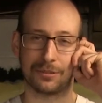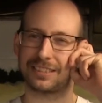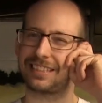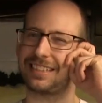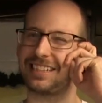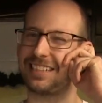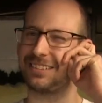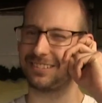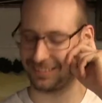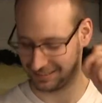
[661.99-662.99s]
I was like, you
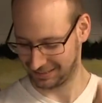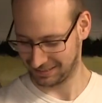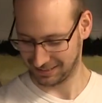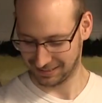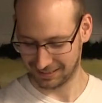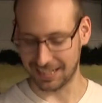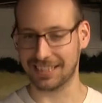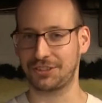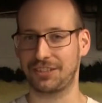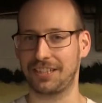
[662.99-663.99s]
know, I
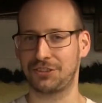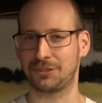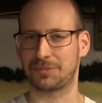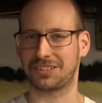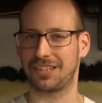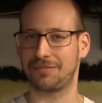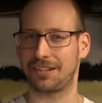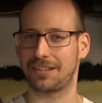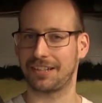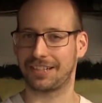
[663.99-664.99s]
gotta change some stuff,
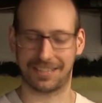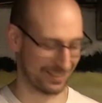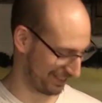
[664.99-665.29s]
I think.